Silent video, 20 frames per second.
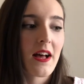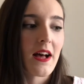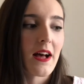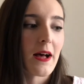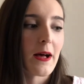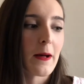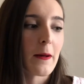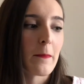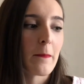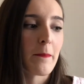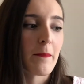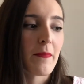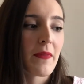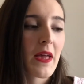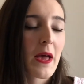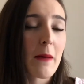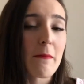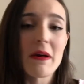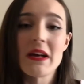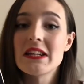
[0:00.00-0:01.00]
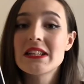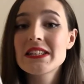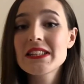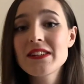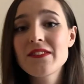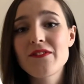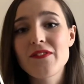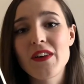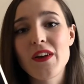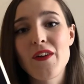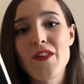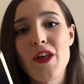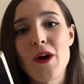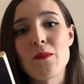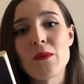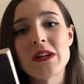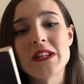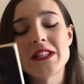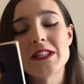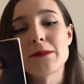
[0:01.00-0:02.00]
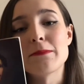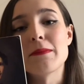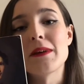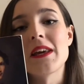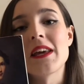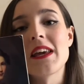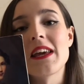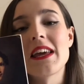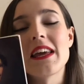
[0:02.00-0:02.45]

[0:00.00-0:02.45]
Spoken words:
but it didn't feel that way to me.